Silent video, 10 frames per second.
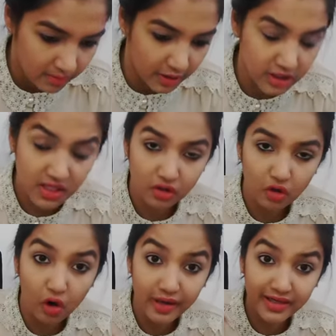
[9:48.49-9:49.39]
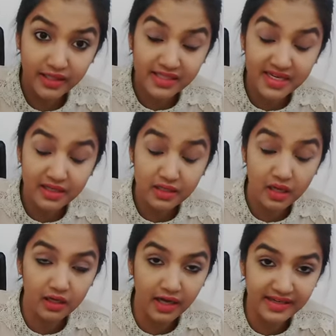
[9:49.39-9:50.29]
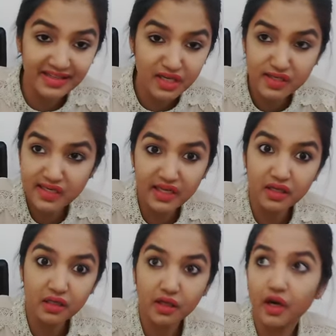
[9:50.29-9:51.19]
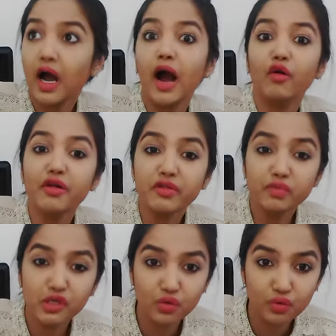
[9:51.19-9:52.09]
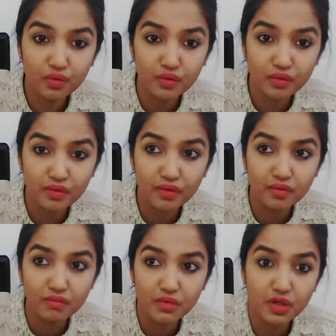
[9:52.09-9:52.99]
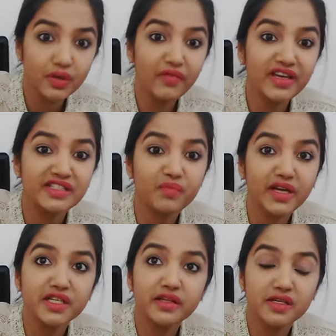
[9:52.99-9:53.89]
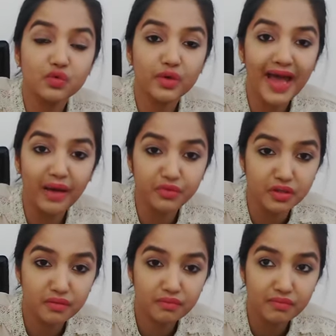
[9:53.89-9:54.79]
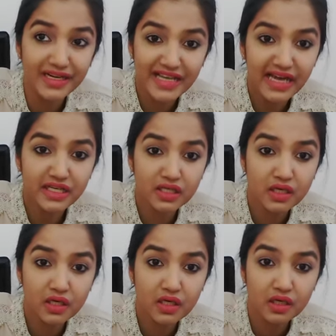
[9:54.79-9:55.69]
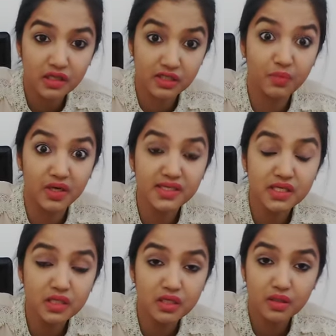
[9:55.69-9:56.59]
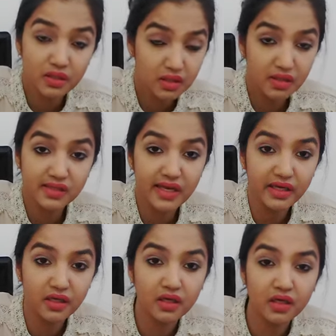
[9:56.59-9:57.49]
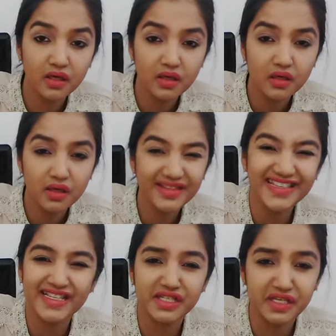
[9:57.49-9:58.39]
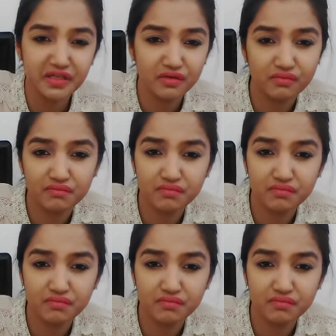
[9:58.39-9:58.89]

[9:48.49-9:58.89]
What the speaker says: Because a cord cutting is like, you know, out of the blue. You never expected this would happen, but yet this person is like, this is it.